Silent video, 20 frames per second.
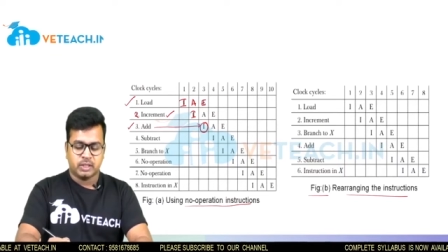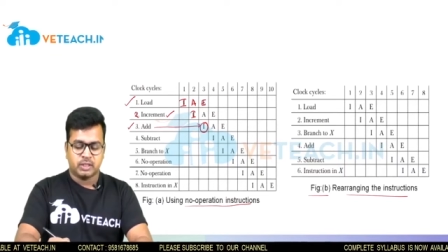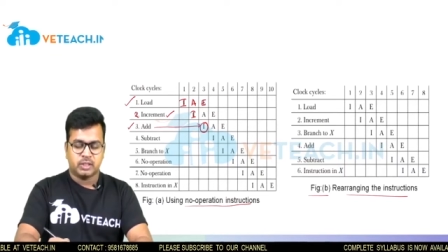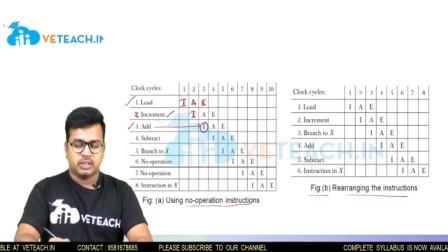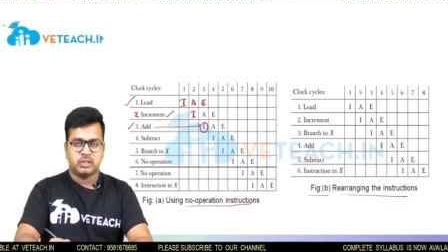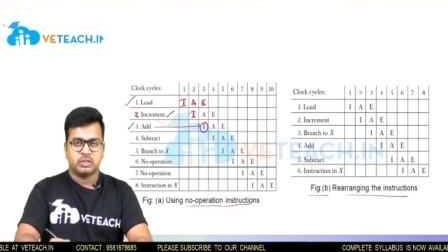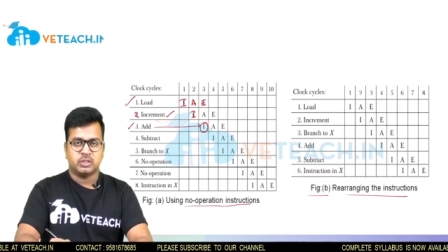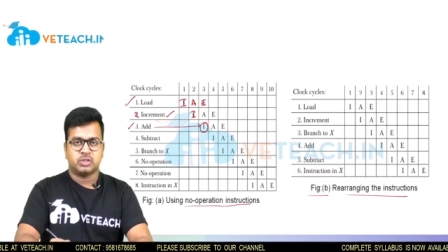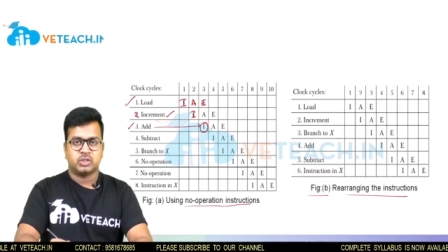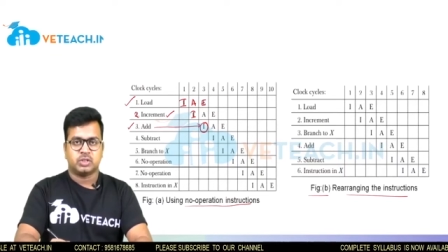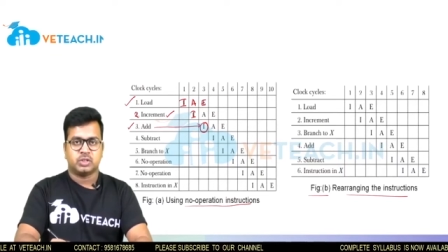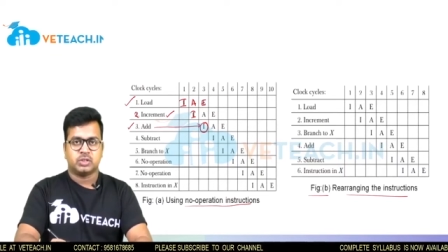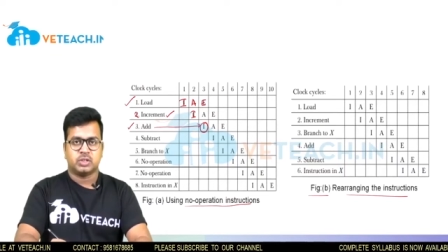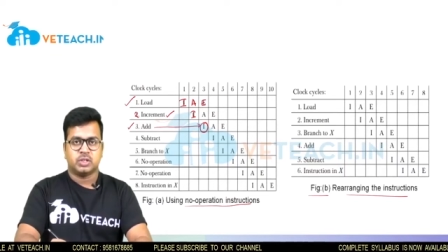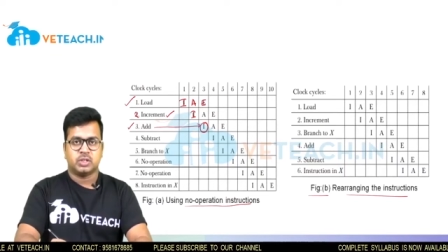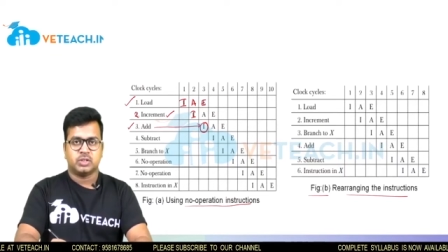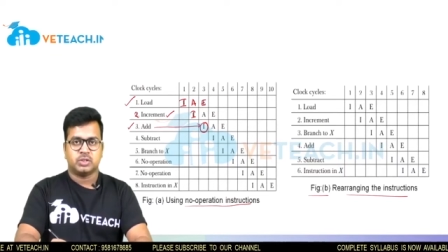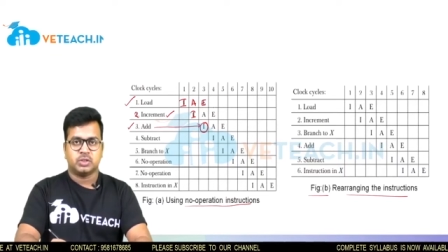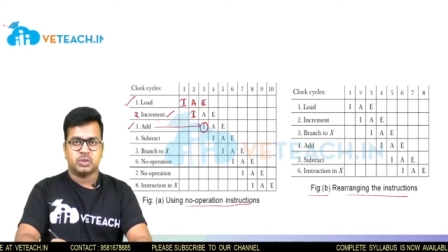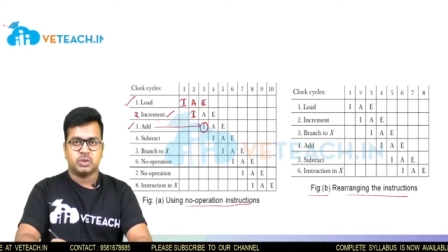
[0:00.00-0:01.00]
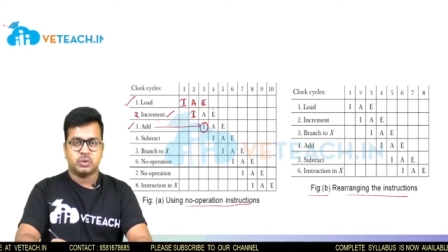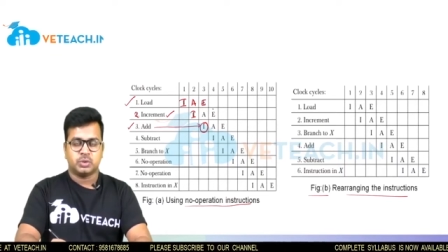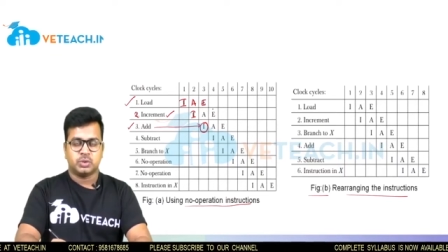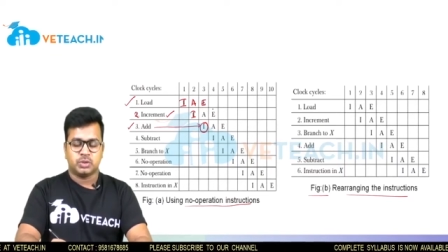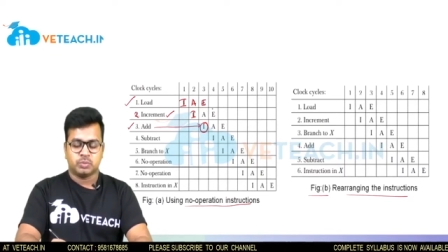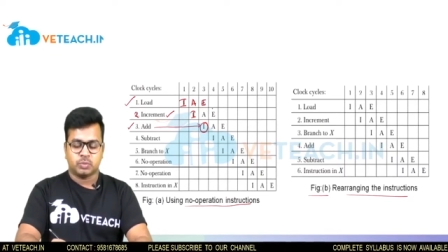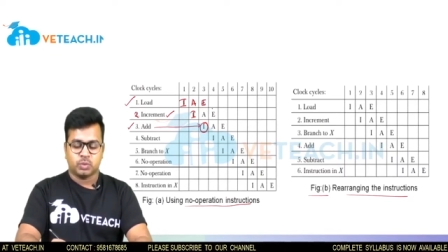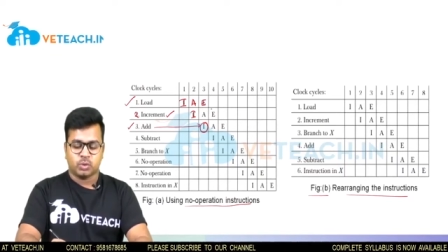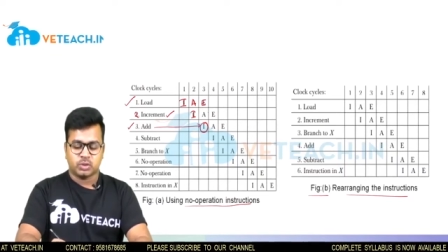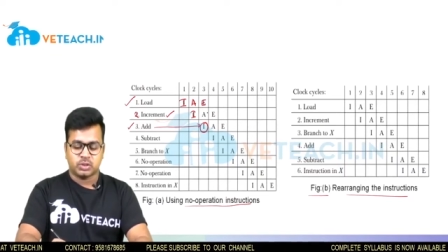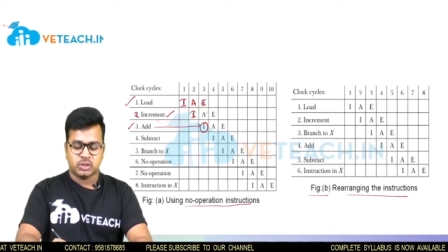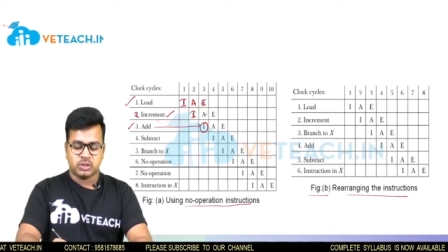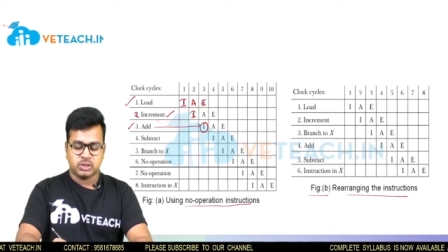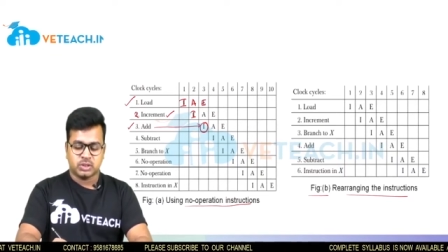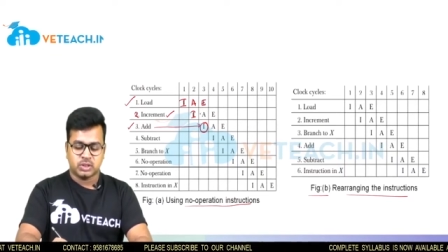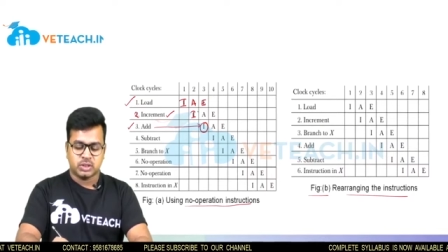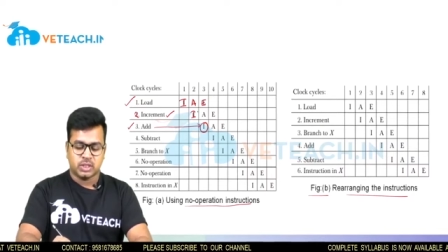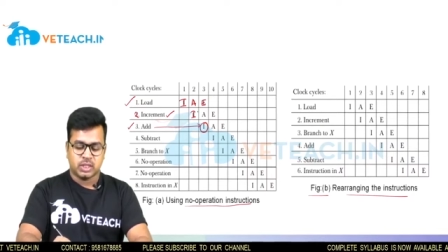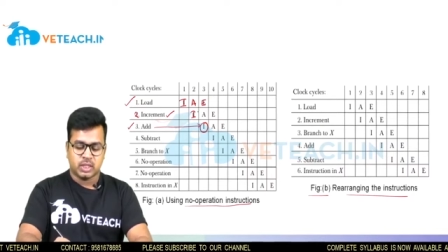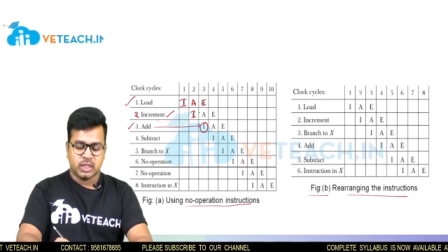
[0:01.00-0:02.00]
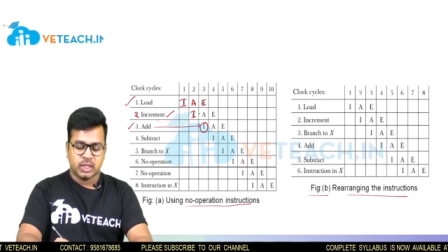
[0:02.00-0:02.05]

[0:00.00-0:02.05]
the execution process,